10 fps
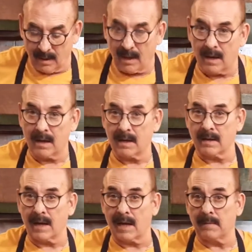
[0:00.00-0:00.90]

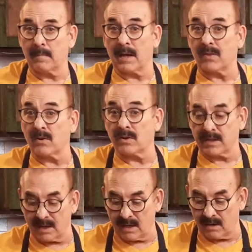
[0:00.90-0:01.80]
9 by
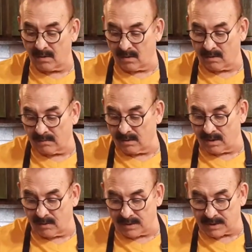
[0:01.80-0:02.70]
13, or this
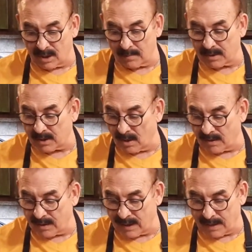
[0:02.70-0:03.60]
is a little bit taller
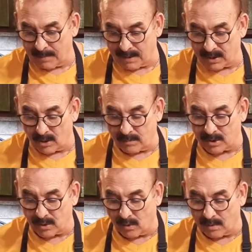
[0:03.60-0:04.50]
than 9 by, a little bit
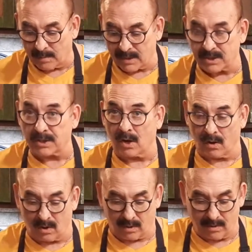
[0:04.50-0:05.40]
shorter, but it's
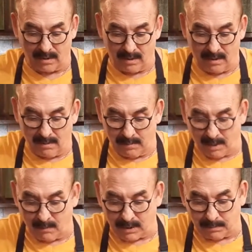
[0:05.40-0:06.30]
taller. But I
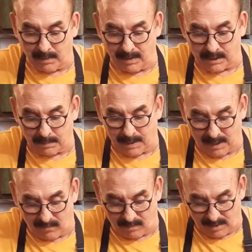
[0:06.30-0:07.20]
want to spray this
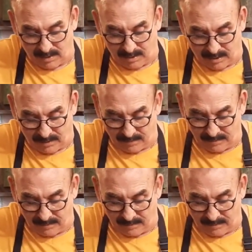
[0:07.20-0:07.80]
pan really good.